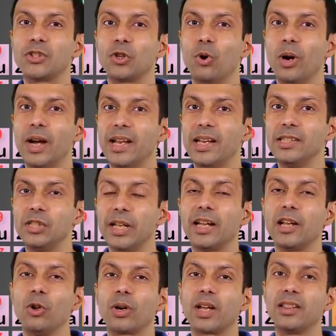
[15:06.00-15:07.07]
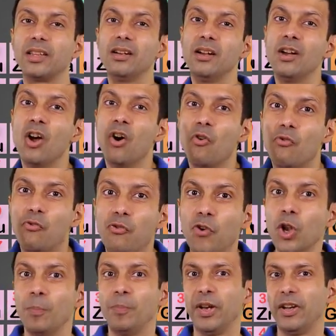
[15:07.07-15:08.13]
go ahead and take a look at the
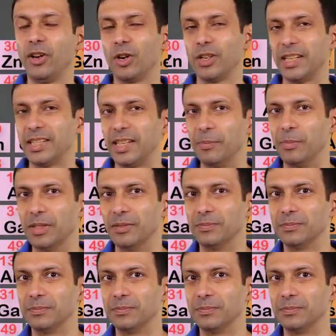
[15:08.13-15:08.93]
full periodic table.